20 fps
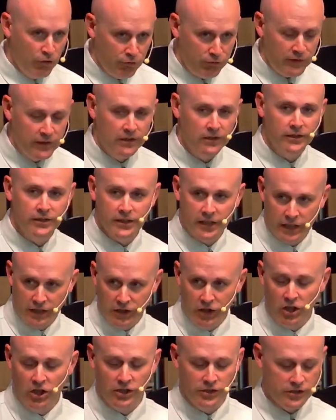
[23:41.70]
Feel it,
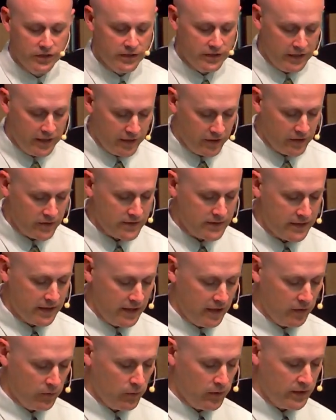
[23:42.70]
acknowledge it,
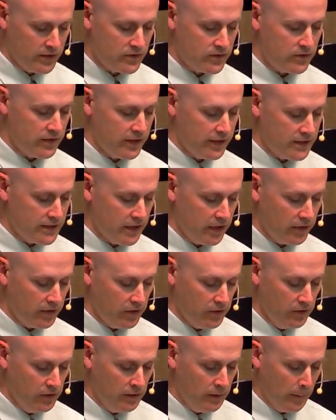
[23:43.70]
understand what it's trying to
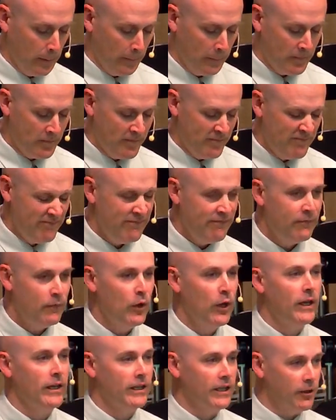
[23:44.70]
tell you,
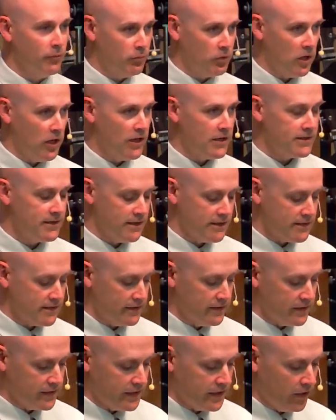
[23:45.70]
and then
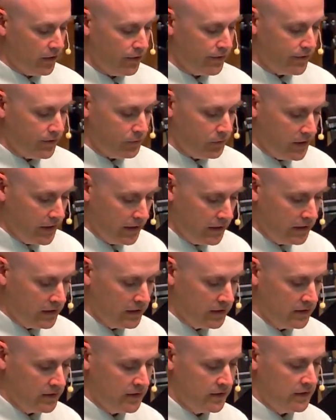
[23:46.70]
process it in a healthy way.
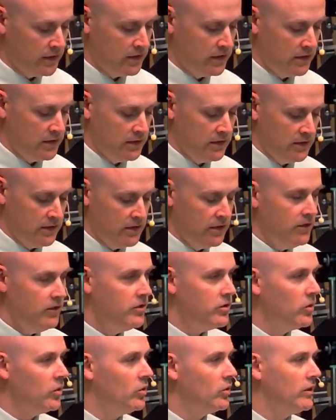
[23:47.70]

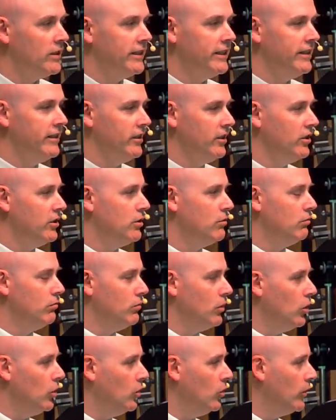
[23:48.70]
Don't let it
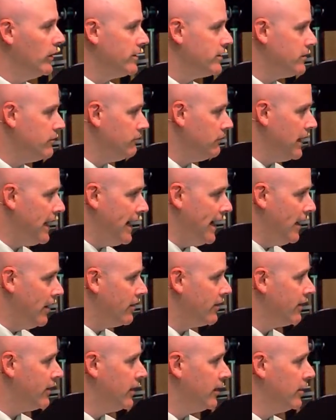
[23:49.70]
grow into
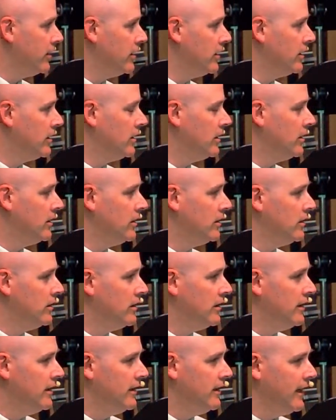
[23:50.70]
wrath.
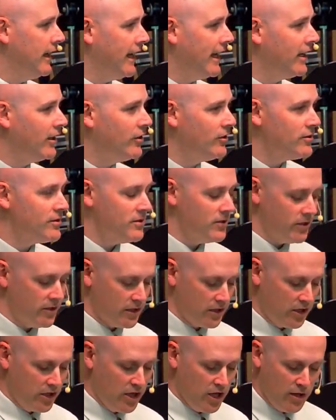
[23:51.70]
Anger is
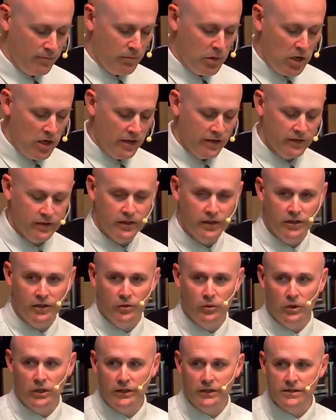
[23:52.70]
not a commodity
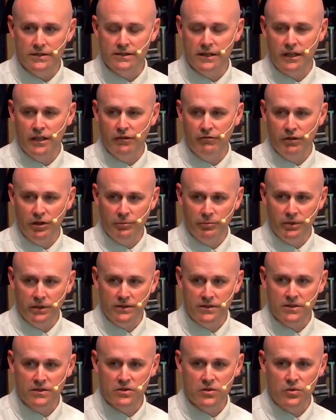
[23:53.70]
you want to save up
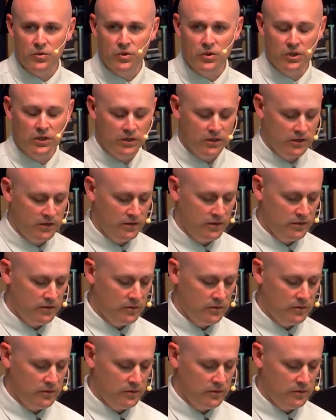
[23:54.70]
and store.